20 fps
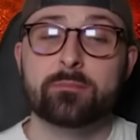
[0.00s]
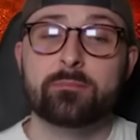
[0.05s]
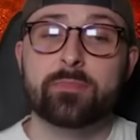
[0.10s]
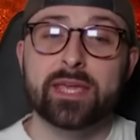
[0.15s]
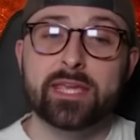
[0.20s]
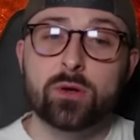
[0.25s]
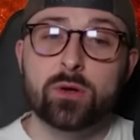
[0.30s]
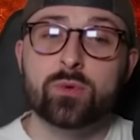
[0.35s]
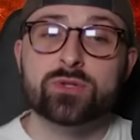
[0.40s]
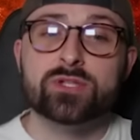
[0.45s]

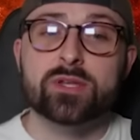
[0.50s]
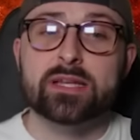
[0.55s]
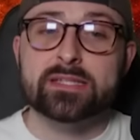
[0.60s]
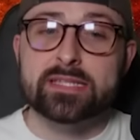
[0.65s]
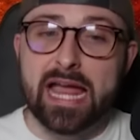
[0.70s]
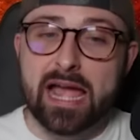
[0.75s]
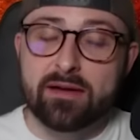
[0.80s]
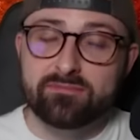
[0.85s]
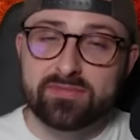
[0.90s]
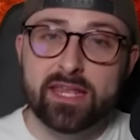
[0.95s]
But he also
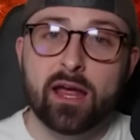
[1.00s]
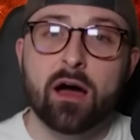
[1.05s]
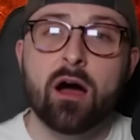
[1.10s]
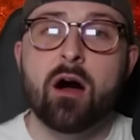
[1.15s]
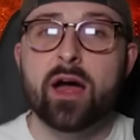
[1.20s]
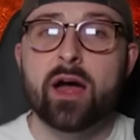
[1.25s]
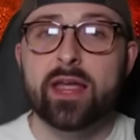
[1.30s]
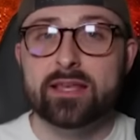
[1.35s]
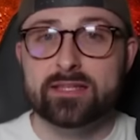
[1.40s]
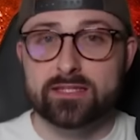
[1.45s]
doesn't have the
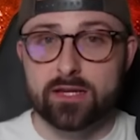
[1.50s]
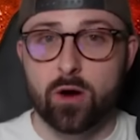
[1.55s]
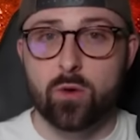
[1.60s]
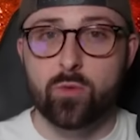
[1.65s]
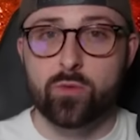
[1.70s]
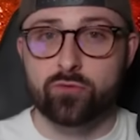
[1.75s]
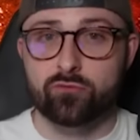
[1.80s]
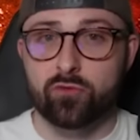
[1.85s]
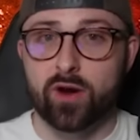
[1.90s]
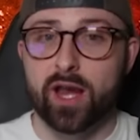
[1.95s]
highest
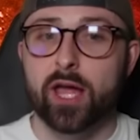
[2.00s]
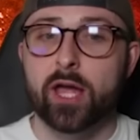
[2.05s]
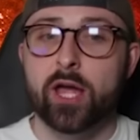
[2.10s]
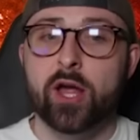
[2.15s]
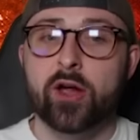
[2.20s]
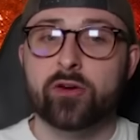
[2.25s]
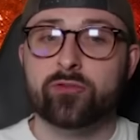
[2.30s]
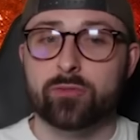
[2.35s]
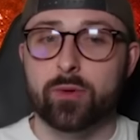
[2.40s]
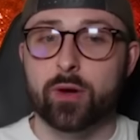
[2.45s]
goal threat
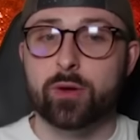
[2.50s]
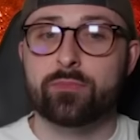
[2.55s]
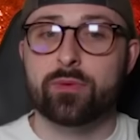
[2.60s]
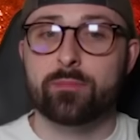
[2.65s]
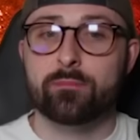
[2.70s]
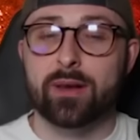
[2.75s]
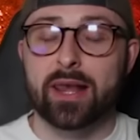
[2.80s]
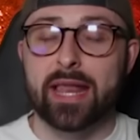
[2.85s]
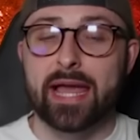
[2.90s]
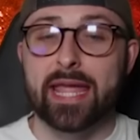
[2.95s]
from
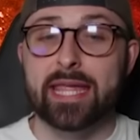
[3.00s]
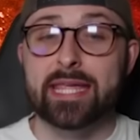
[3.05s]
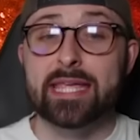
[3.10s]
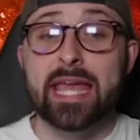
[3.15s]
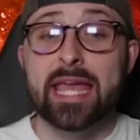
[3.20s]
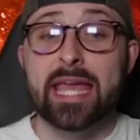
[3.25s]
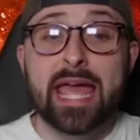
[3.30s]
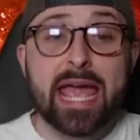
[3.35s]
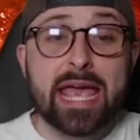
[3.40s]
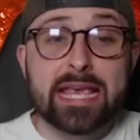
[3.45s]
open play.
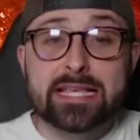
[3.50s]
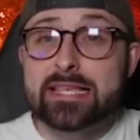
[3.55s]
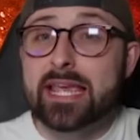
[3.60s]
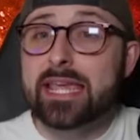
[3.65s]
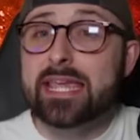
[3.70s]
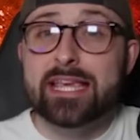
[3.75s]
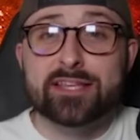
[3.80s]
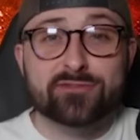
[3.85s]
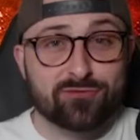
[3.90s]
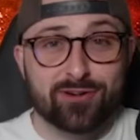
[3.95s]
Eze
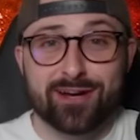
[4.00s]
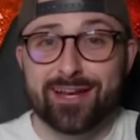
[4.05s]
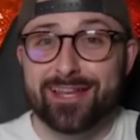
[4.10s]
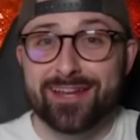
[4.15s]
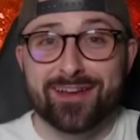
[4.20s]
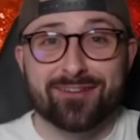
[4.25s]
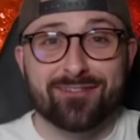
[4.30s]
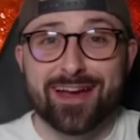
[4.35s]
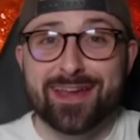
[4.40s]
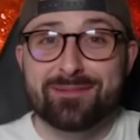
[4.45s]
is
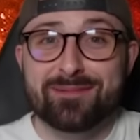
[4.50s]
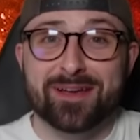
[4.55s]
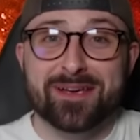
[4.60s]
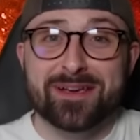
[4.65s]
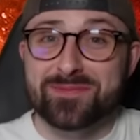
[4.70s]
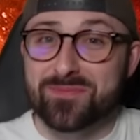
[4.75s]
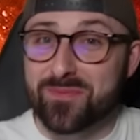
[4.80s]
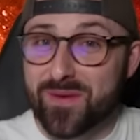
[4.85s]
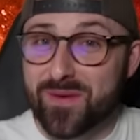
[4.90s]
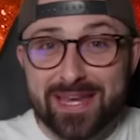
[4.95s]
really great
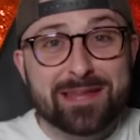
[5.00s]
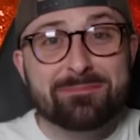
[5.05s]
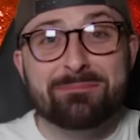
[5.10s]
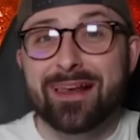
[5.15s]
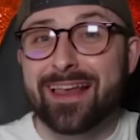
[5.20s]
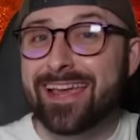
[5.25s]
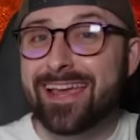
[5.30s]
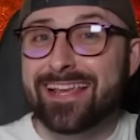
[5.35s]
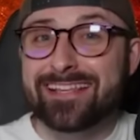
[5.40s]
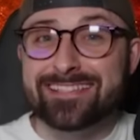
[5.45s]
because when he
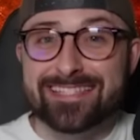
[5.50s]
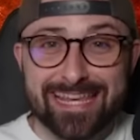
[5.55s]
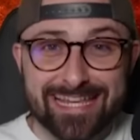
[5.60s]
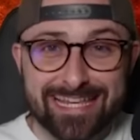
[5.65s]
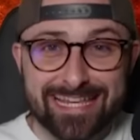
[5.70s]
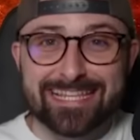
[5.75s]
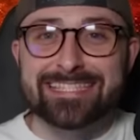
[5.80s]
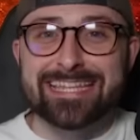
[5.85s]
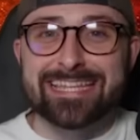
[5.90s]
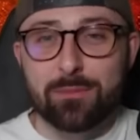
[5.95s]
plays,
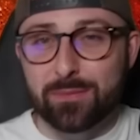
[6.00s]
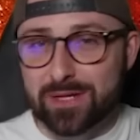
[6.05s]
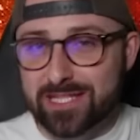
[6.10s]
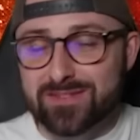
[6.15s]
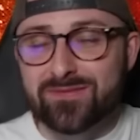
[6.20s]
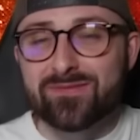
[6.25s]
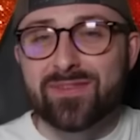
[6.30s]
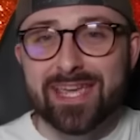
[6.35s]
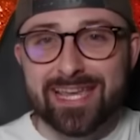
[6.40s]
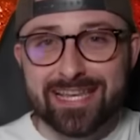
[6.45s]
he is nailed, but
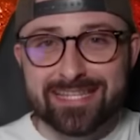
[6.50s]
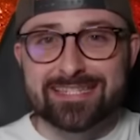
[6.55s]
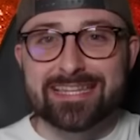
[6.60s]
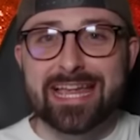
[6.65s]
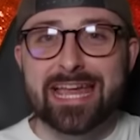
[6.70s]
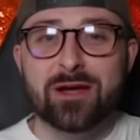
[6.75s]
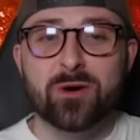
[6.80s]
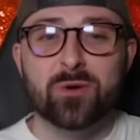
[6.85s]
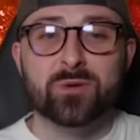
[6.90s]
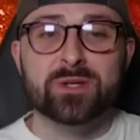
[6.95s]
he's fit, he's
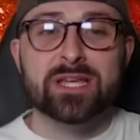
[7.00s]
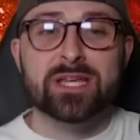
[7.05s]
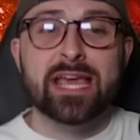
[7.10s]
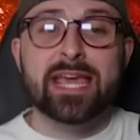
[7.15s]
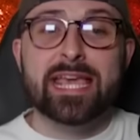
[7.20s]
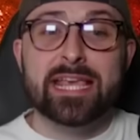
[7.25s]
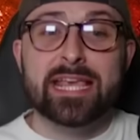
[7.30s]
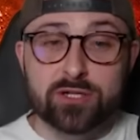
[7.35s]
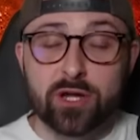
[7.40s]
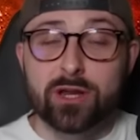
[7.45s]
nailed.
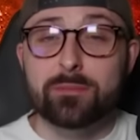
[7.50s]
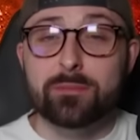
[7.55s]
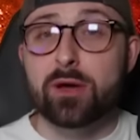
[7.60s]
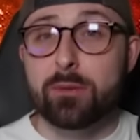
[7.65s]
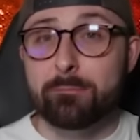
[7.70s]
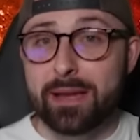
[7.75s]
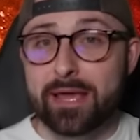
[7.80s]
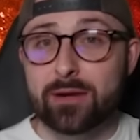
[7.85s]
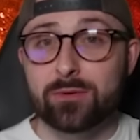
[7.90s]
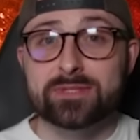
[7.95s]
He's going to be
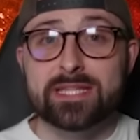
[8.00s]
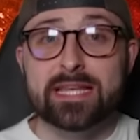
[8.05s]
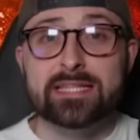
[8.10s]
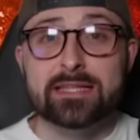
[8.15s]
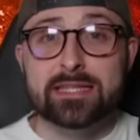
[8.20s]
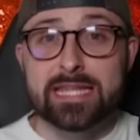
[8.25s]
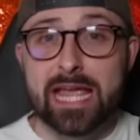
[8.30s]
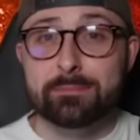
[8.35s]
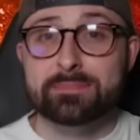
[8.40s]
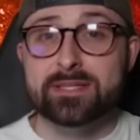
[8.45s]
on penalties
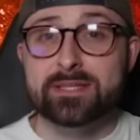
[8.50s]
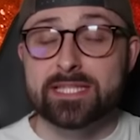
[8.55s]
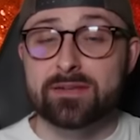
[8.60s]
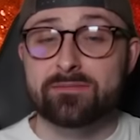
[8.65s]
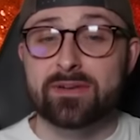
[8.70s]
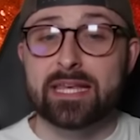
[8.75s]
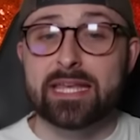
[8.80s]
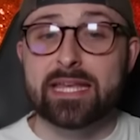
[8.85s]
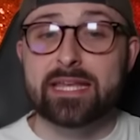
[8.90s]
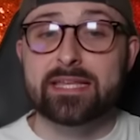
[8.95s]
in the absence
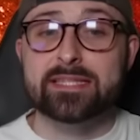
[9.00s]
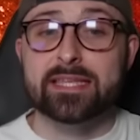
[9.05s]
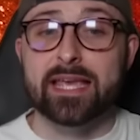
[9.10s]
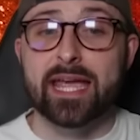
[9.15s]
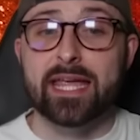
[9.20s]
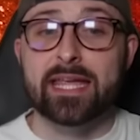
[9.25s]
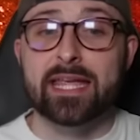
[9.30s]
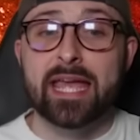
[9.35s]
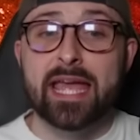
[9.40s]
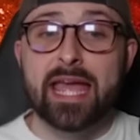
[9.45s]
of
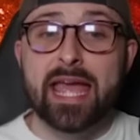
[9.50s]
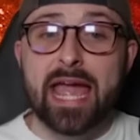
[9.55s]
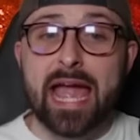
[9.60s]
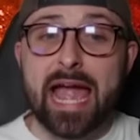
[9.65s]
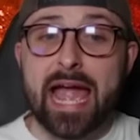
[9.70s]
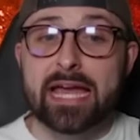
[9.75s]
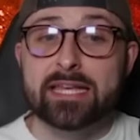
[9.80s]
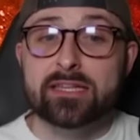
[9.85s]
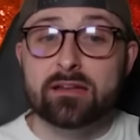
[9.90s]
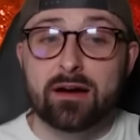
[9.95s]
Elise,
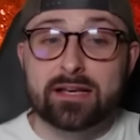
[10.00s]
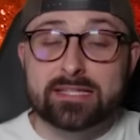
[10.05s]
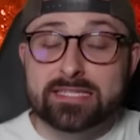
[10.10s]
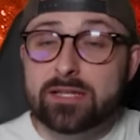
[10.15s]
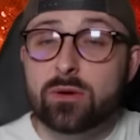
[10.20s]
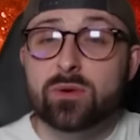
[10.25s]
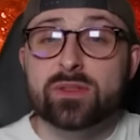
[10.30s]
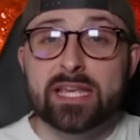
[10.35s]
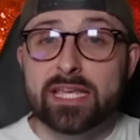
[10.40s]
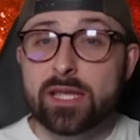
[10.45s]
and I
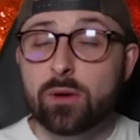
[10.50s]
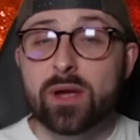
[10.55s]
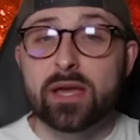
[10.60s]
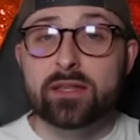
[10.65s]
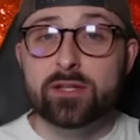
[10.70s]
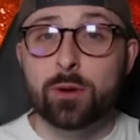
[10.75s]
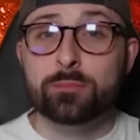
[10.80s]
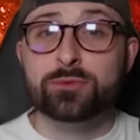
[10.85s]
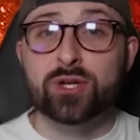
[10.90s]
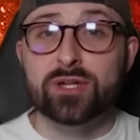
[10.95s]
still think he'll
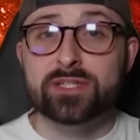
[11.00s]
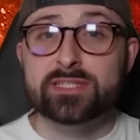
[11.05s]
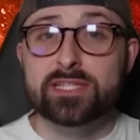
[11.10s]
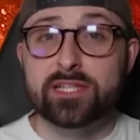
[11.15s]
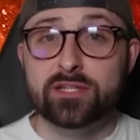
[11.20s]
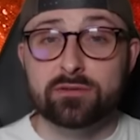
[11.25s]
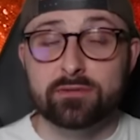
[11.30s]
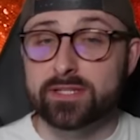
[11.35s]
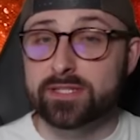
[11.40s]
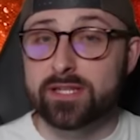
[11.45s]
get the
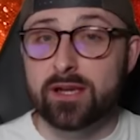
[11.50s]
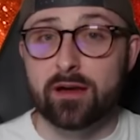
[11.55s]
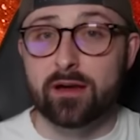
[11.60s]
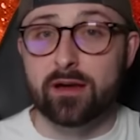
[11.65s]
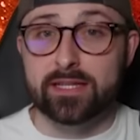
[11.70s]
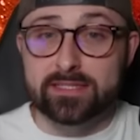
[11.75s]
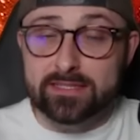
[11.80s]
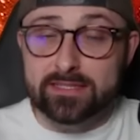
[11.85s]
opportunity to return.